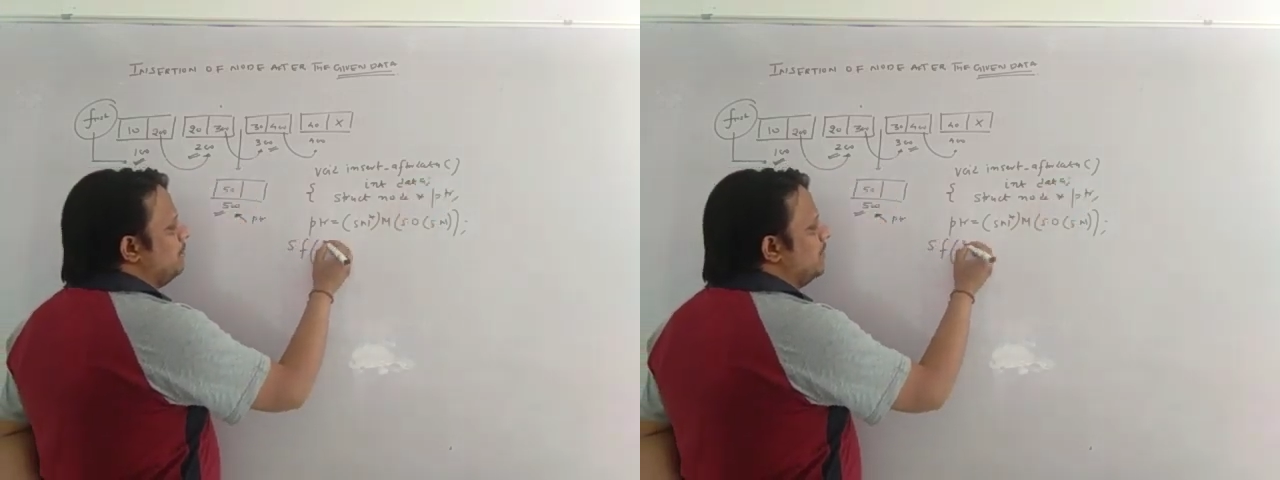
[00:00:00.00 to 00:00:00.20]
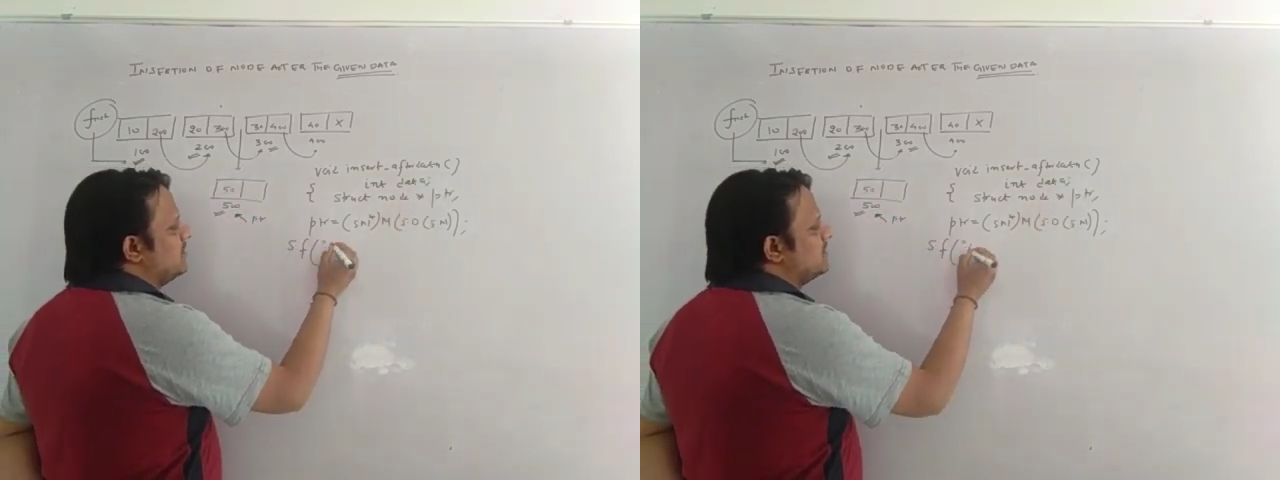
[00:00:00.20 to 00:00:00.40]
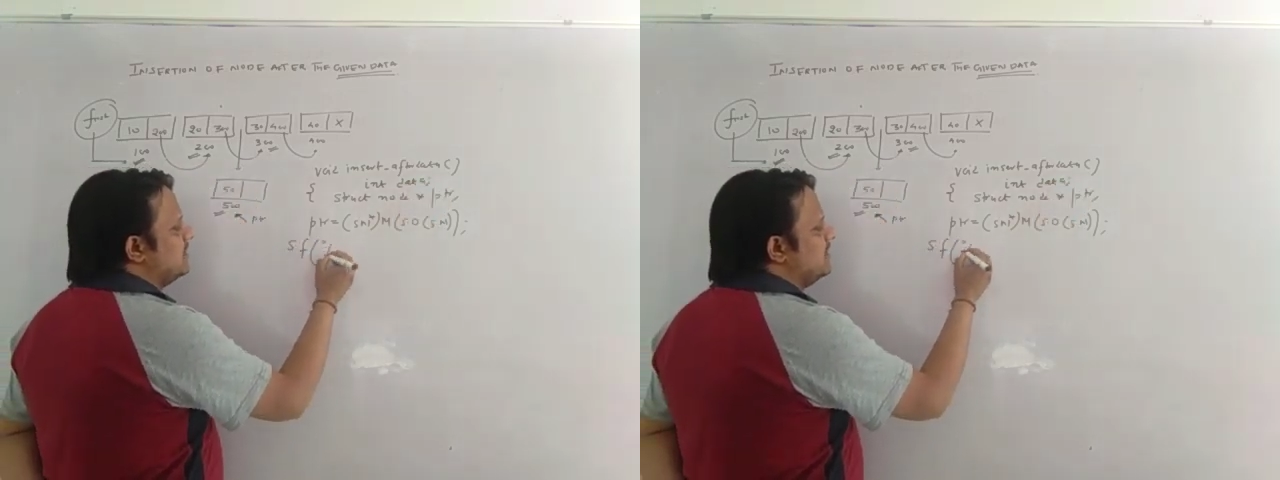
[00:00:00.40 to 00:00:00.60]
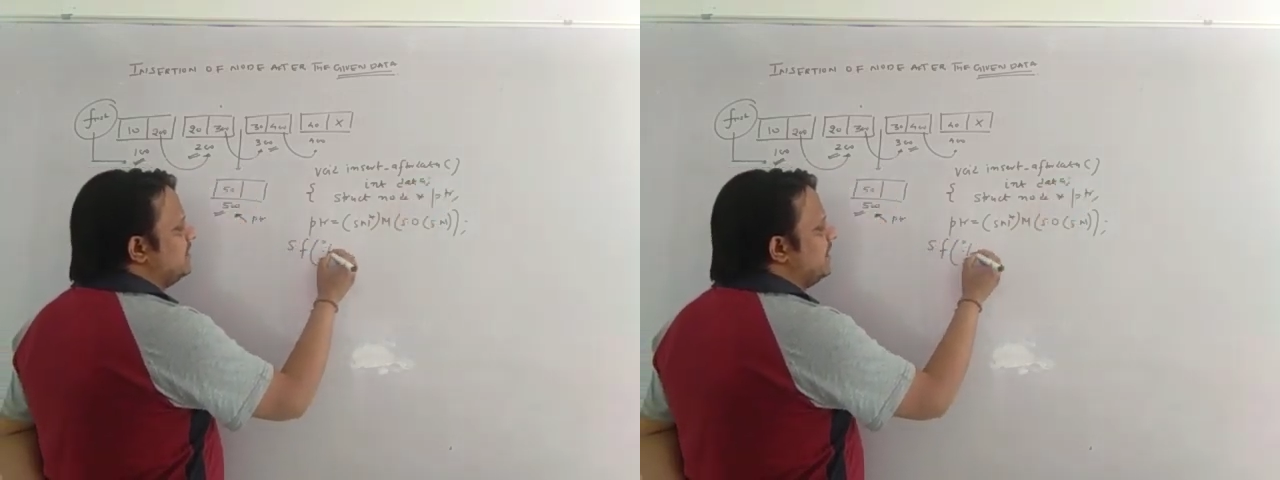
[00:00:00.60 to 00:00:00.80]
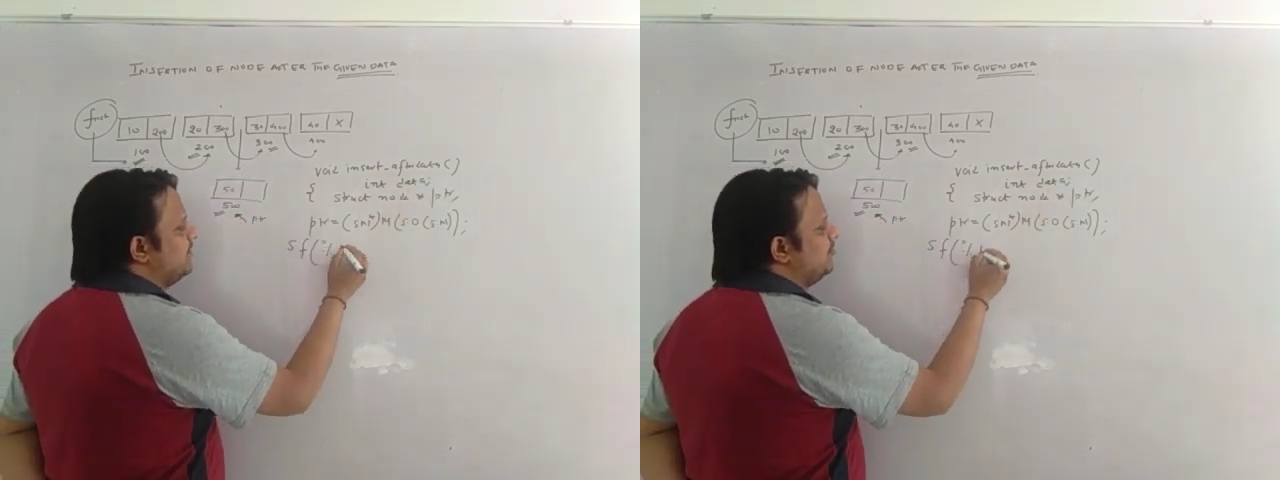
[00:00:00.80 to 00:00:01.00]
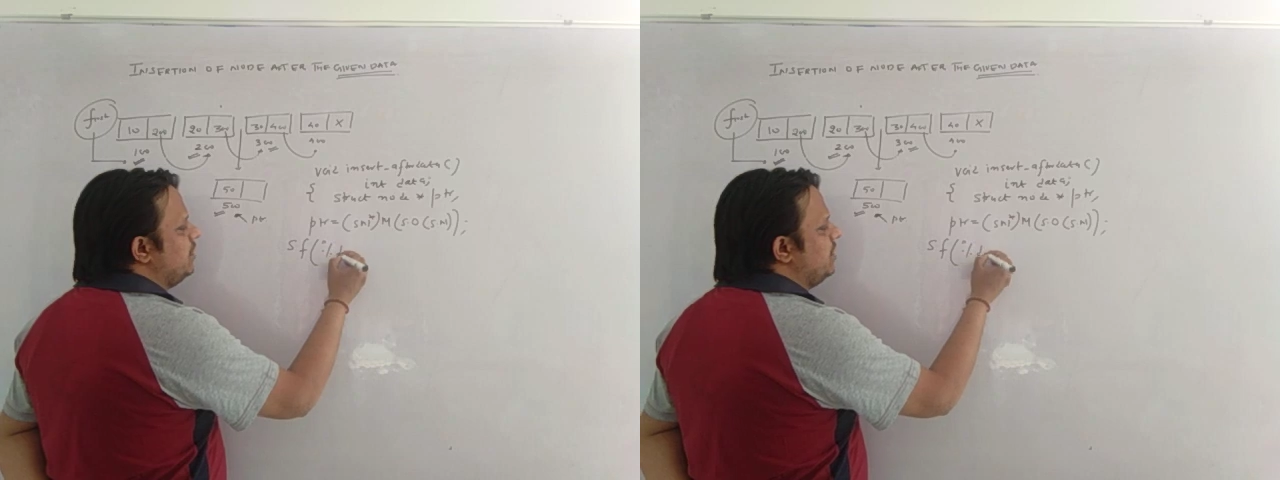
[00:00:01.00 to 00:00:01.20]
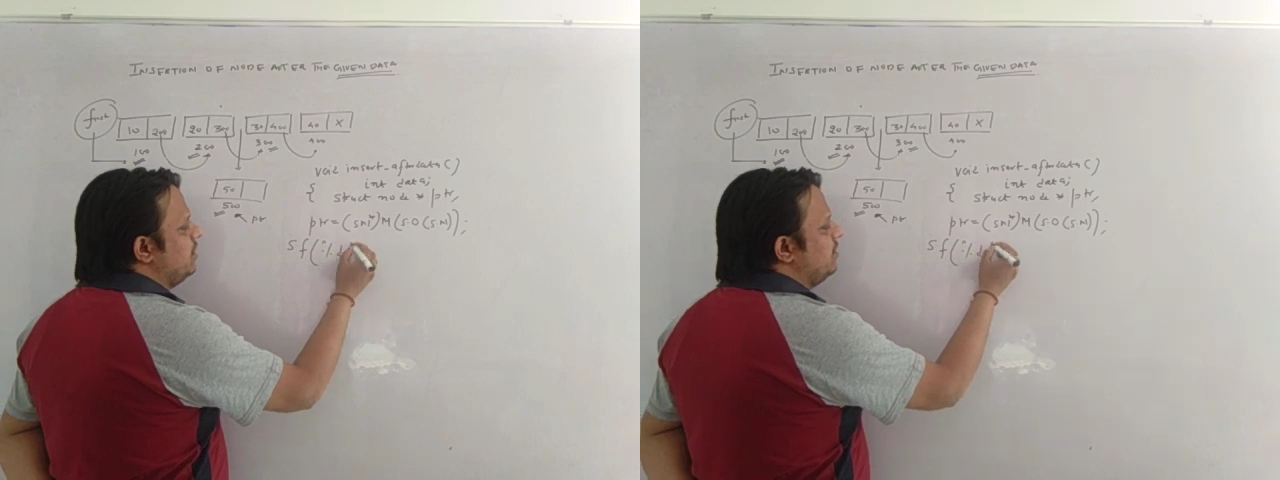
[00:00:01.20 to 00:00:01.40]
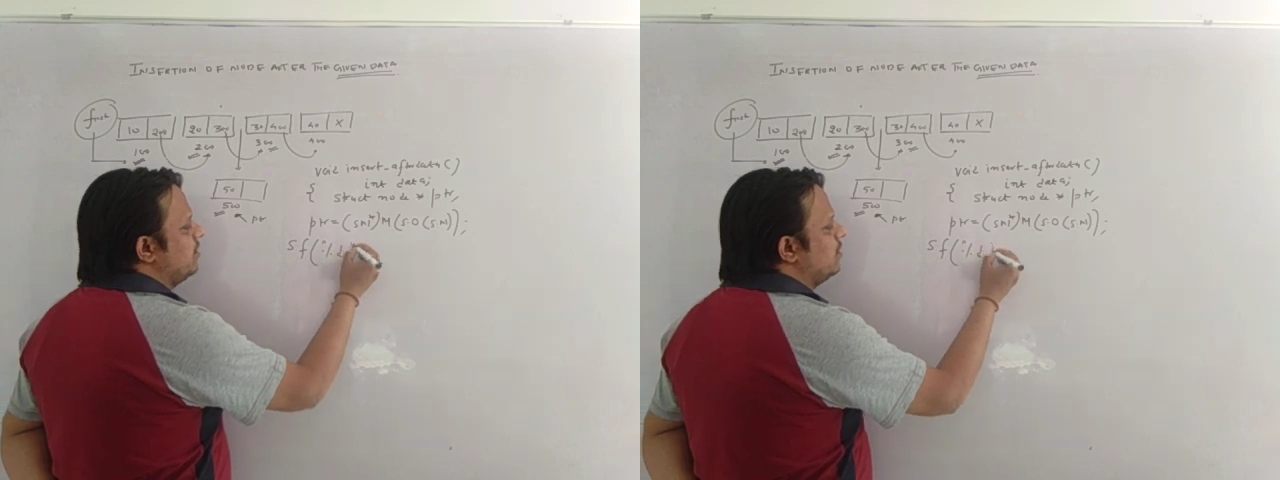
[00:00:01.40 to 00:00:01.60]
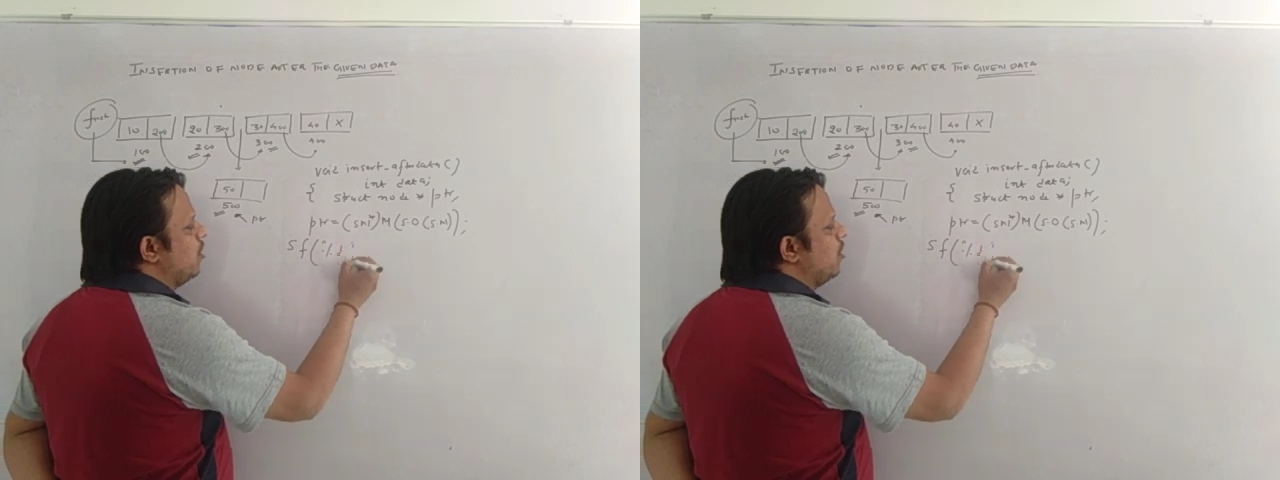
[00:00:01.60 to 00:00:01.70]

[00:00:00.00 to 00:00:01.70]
%d